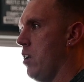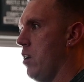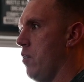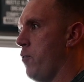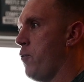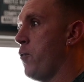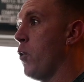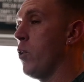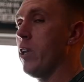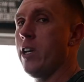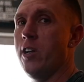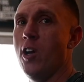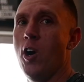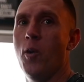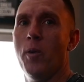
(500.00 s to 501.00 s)
fully
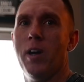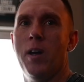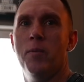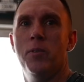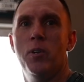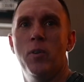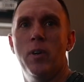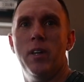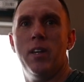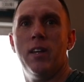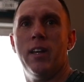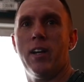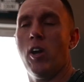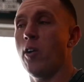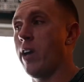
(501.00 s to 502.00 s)
know what I'm doing.
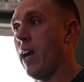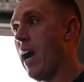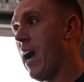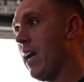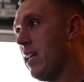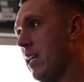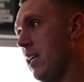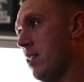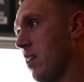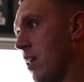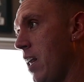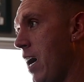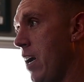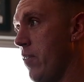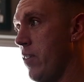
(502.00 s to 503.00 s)
Like, okay, I need to
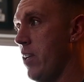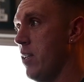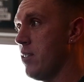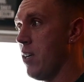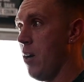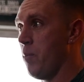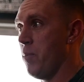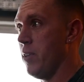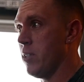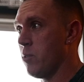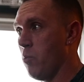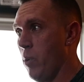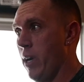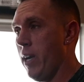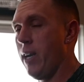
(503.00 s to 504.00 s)
line these up
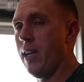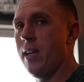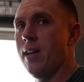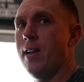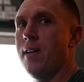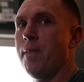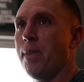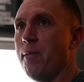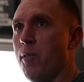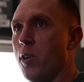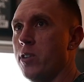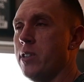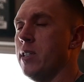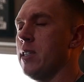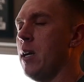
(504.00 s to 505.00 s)
this way,
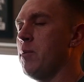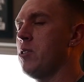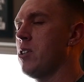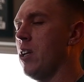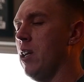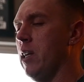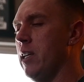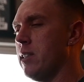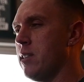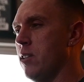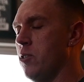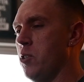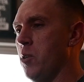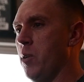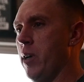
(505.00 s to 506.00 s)
versus I'm just going to
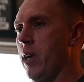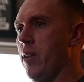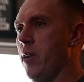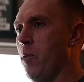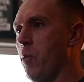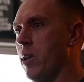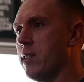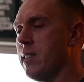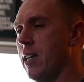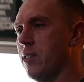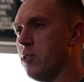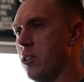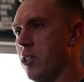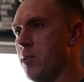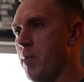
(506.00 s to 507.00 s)
listen to it, and then what
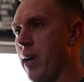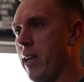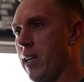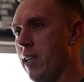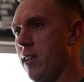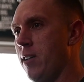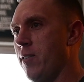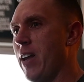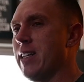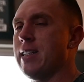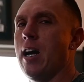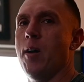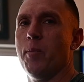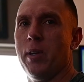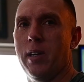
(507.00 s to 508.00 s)
sounds good to my ear, that's
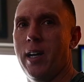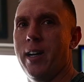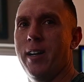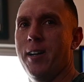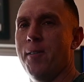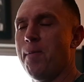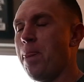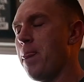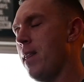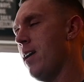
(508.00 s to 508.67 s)
how I'm going to line it up.